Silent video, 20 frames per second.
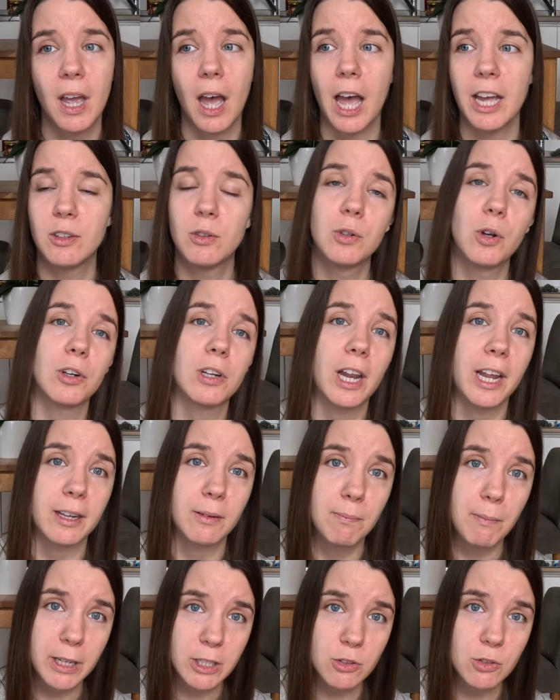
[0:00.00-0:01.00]
I do not
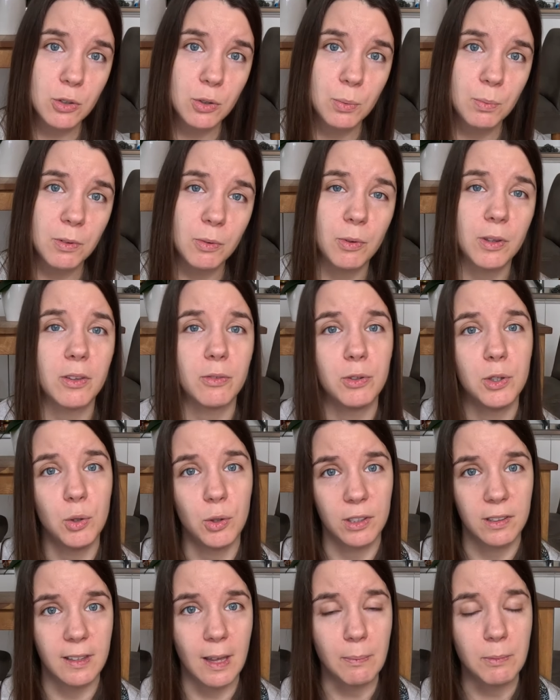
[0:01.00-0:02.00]
like mushrooms with a few
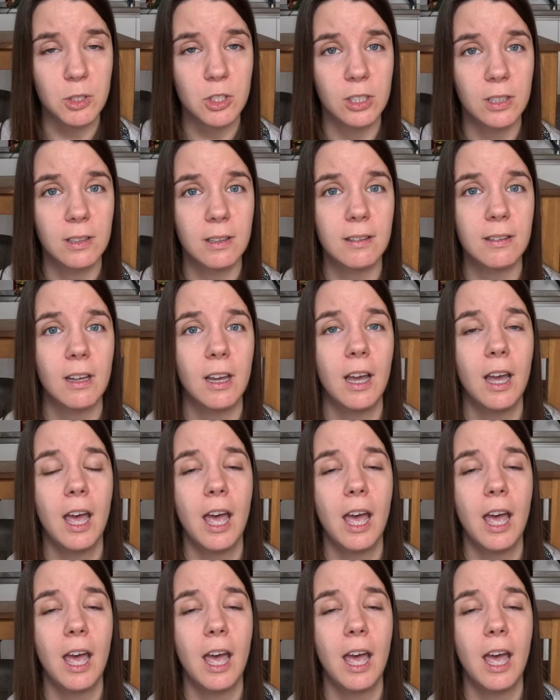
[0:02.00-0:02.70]
exceptions,